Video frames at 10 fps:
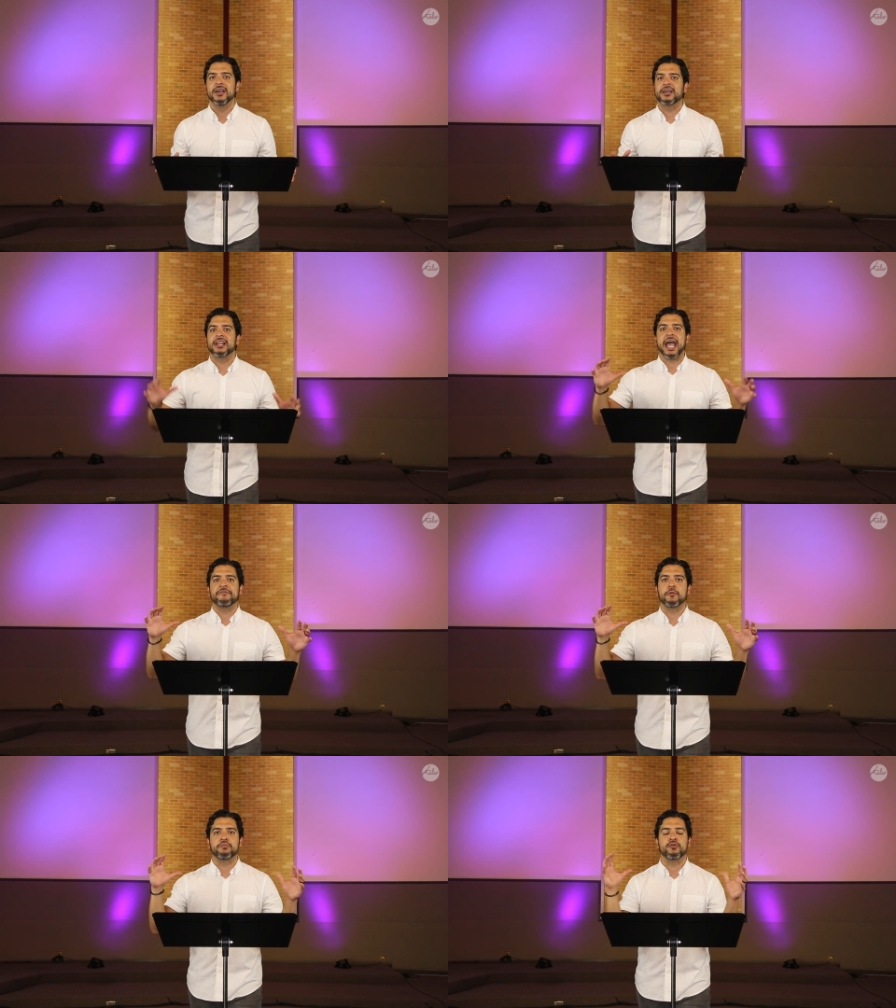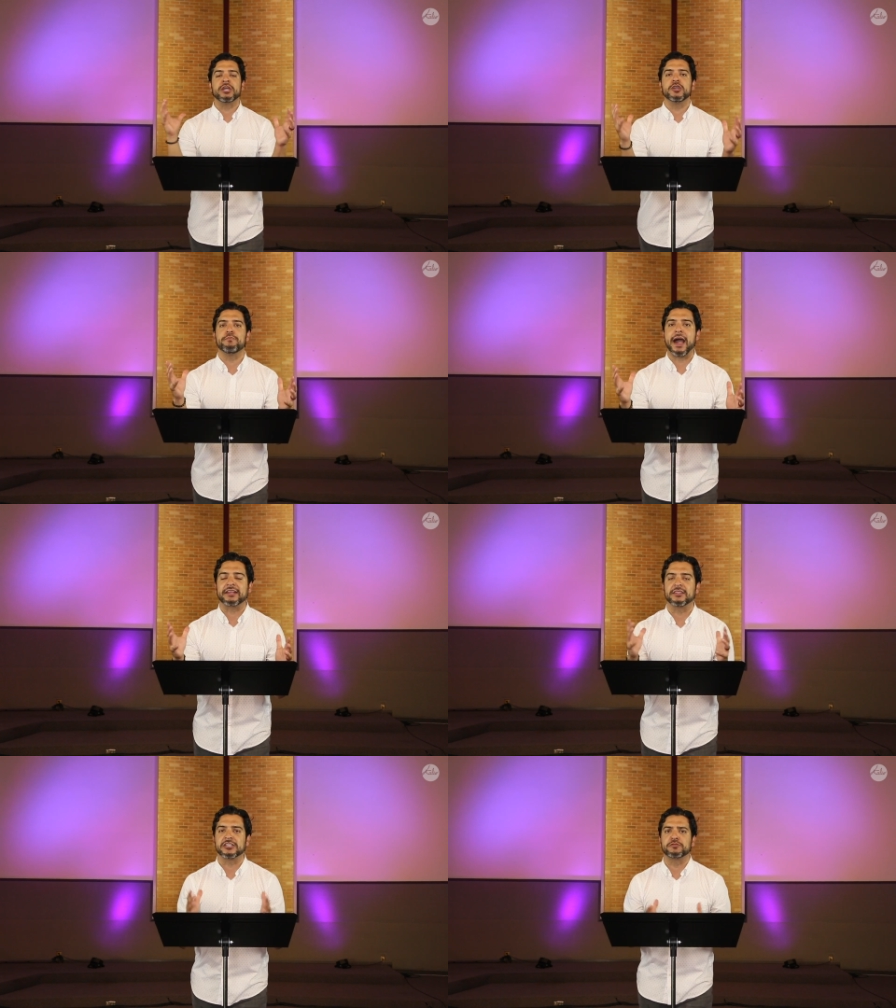could ever bring you
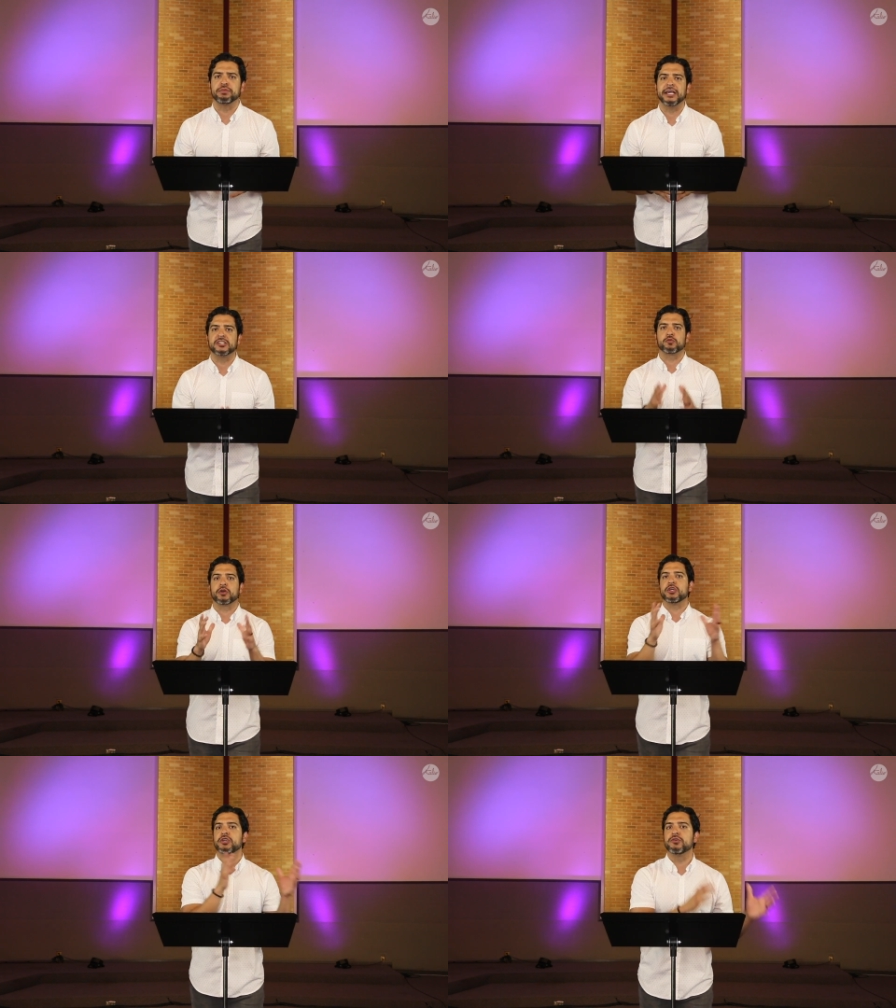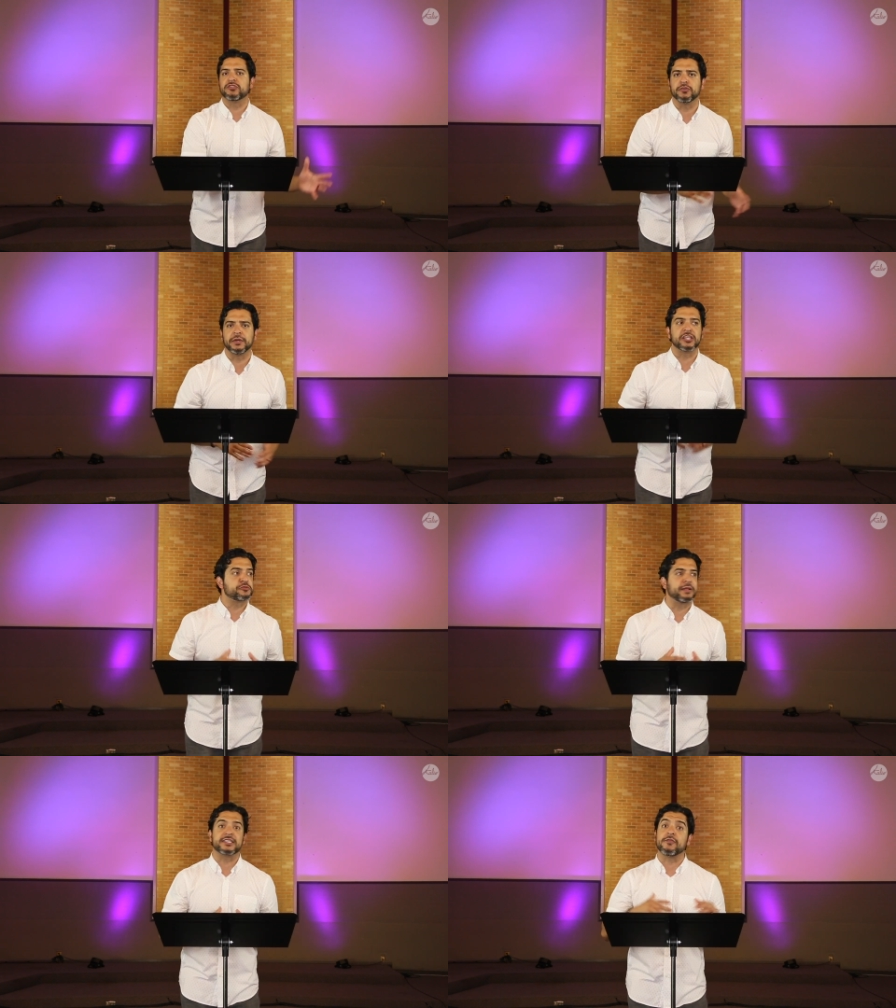back to this place where you used to be,
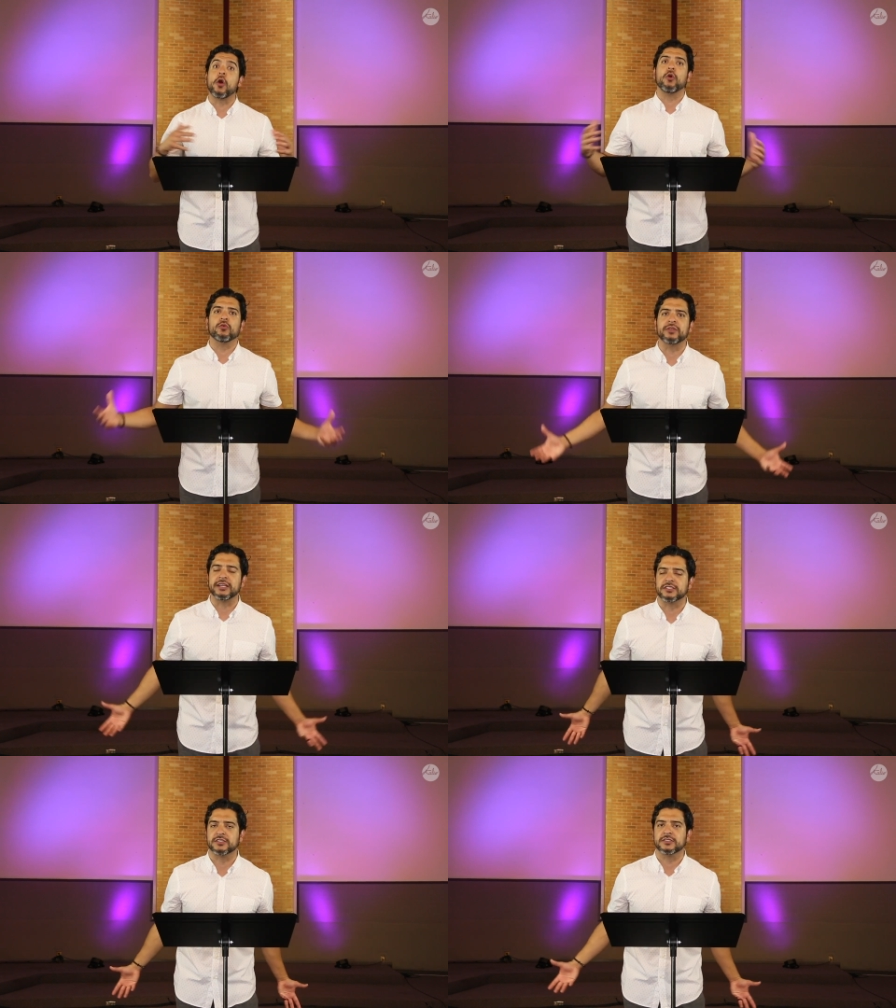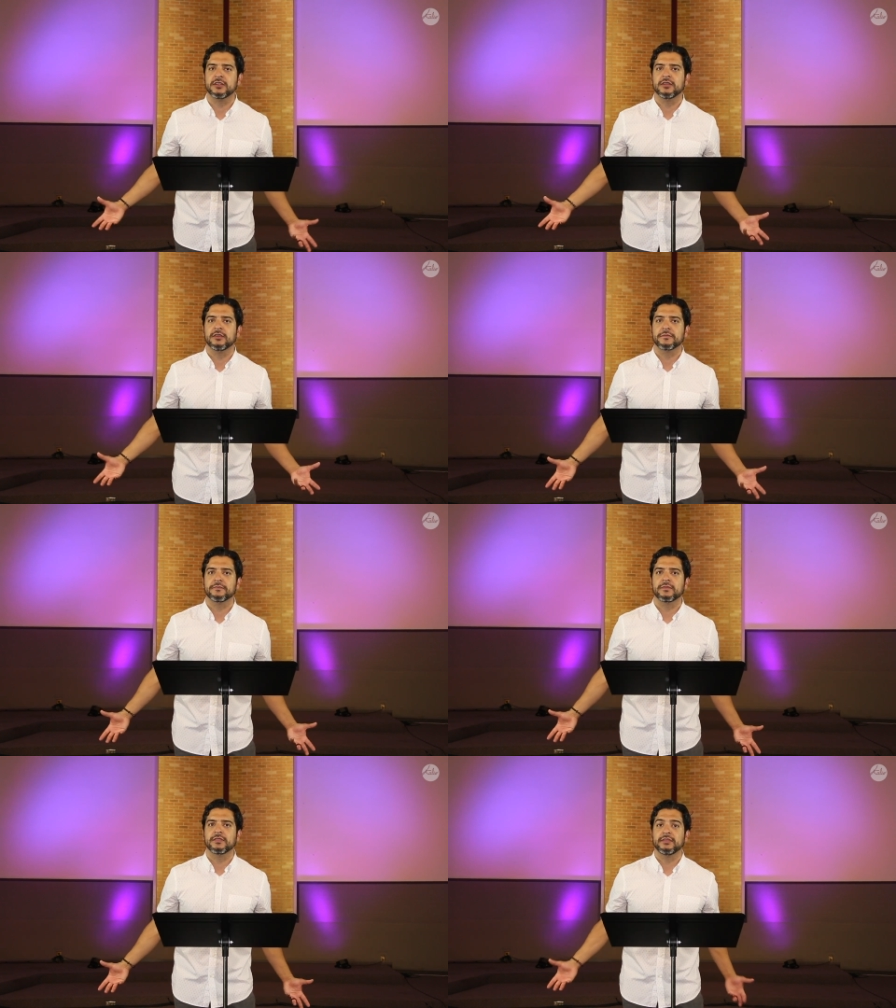this place of wholeness.
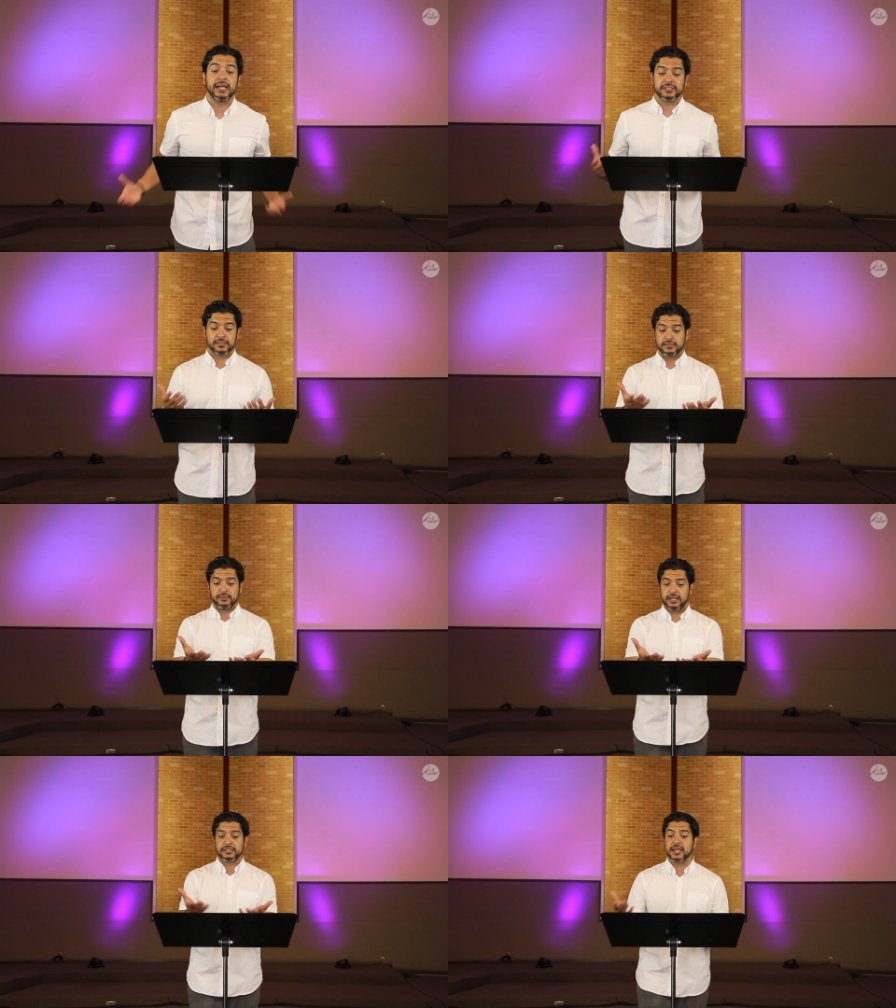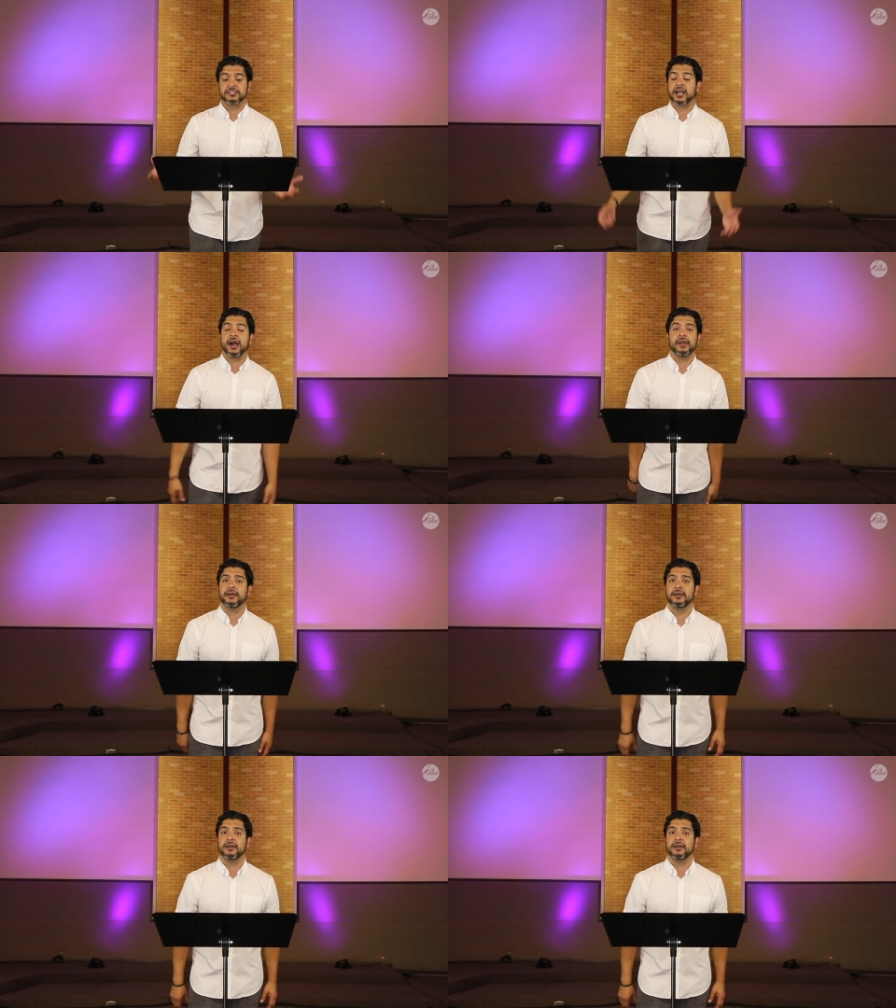That's that's Hezekiah.